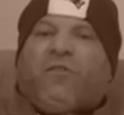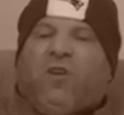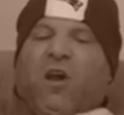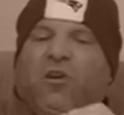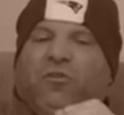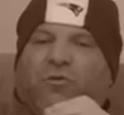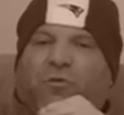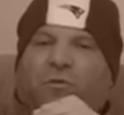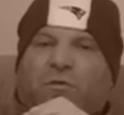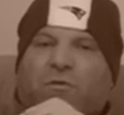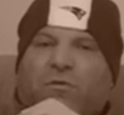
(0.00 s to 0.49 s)

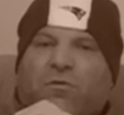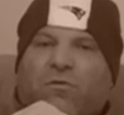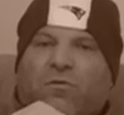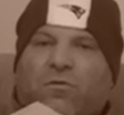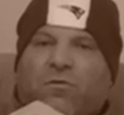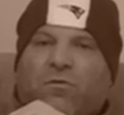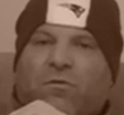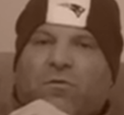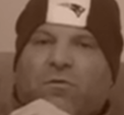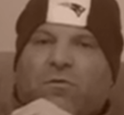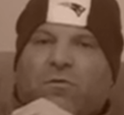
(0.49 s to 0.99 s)
country
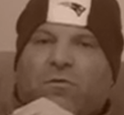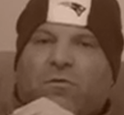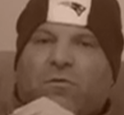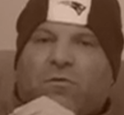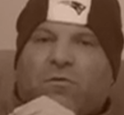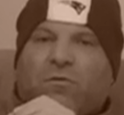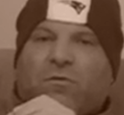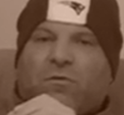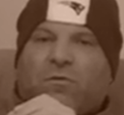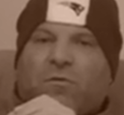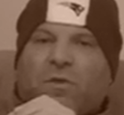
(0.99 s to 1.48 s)

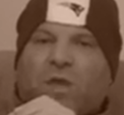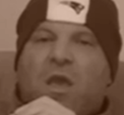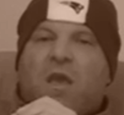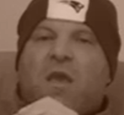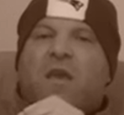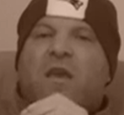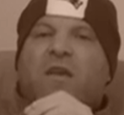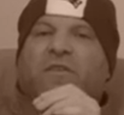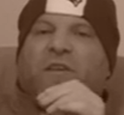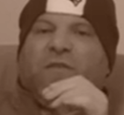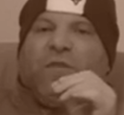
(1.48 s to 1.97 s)

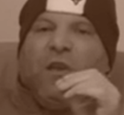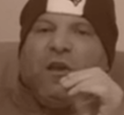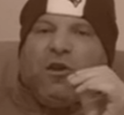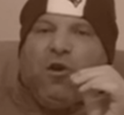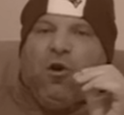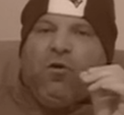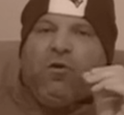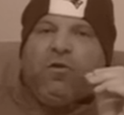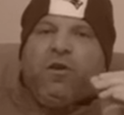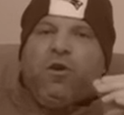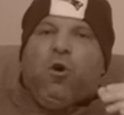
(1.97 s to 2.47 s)
is if they
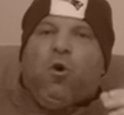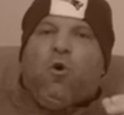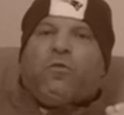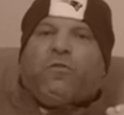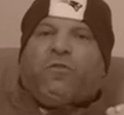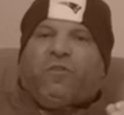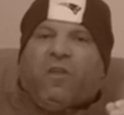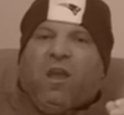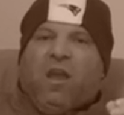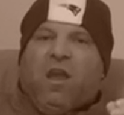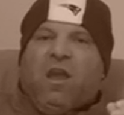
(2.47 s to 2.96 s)
go to the old
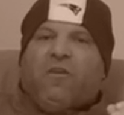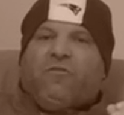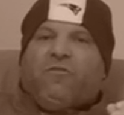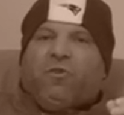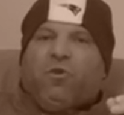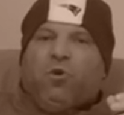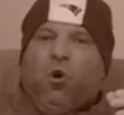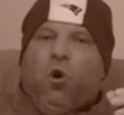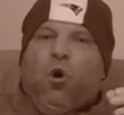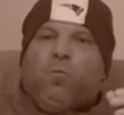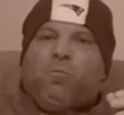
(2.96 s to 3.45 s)
stage or
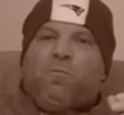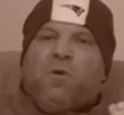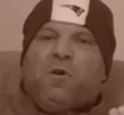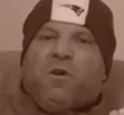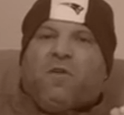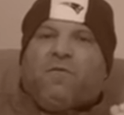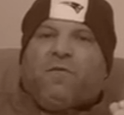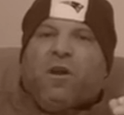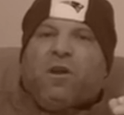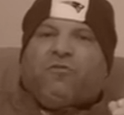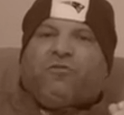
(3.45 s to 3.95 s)
the old book
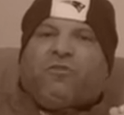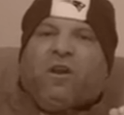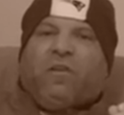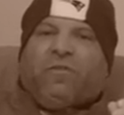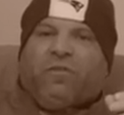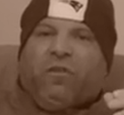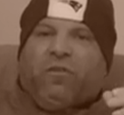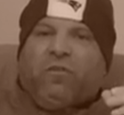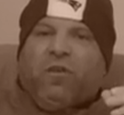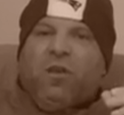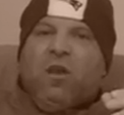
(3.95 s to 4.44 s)
of
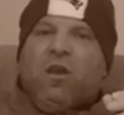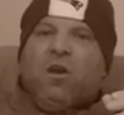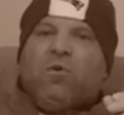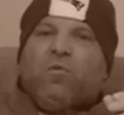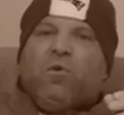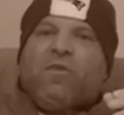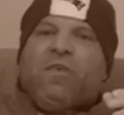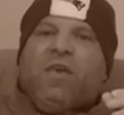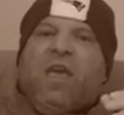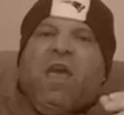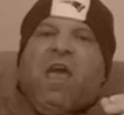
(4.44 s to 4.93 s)
justice
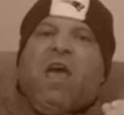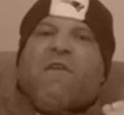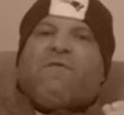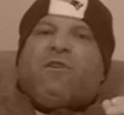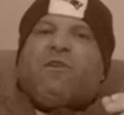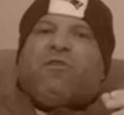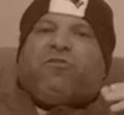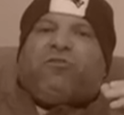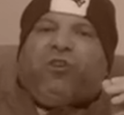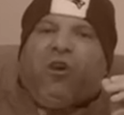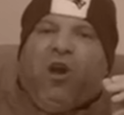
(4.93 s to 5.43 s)
where they have
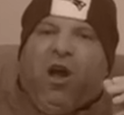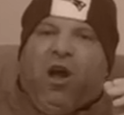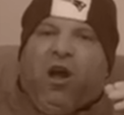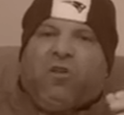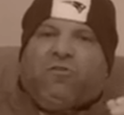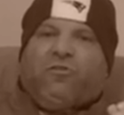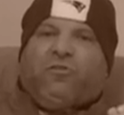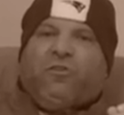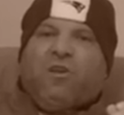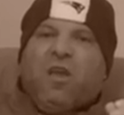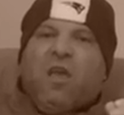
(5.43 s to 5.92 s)
a
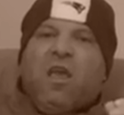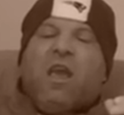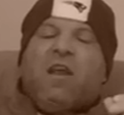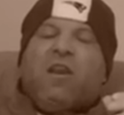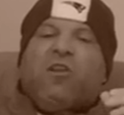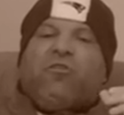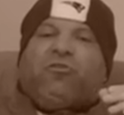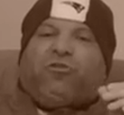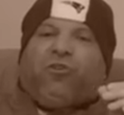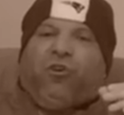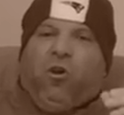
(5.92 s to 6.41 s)
judge and
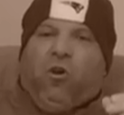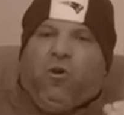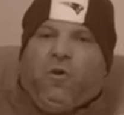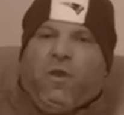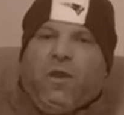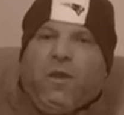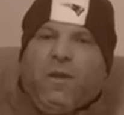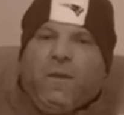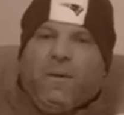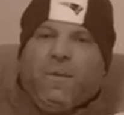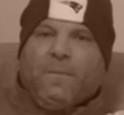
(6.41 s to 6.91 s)
a
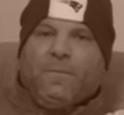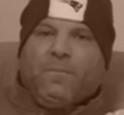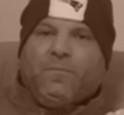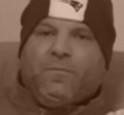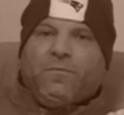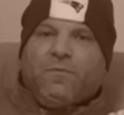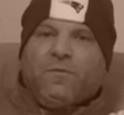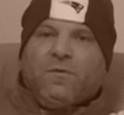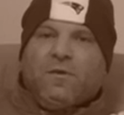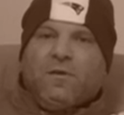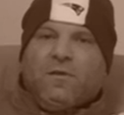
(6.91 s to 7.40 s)
jury,
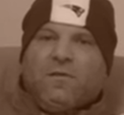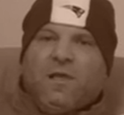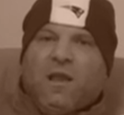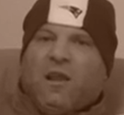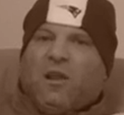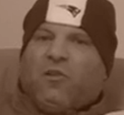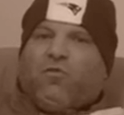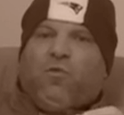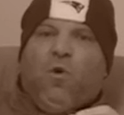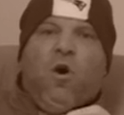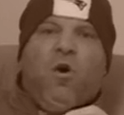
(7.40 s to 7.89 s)

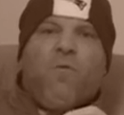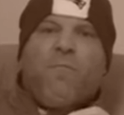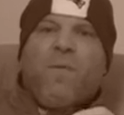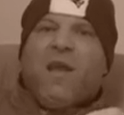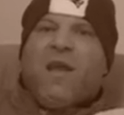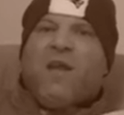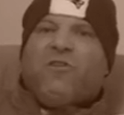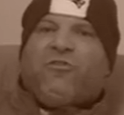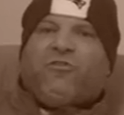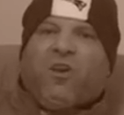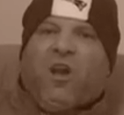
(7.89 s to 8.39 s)
like a
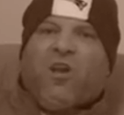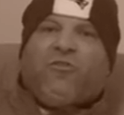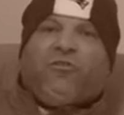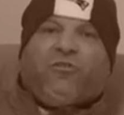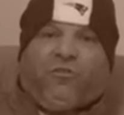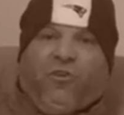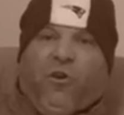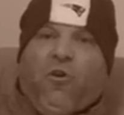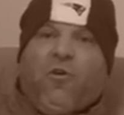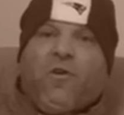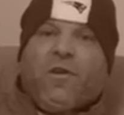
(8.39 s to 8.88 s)
12-man judge
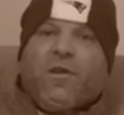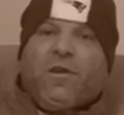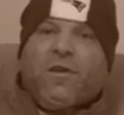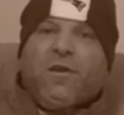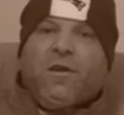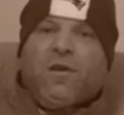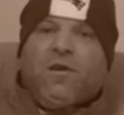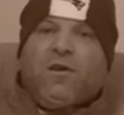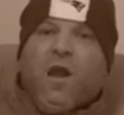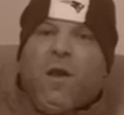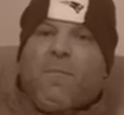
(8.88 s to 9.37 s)
jury.
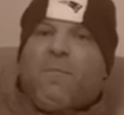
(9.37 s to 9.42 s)
I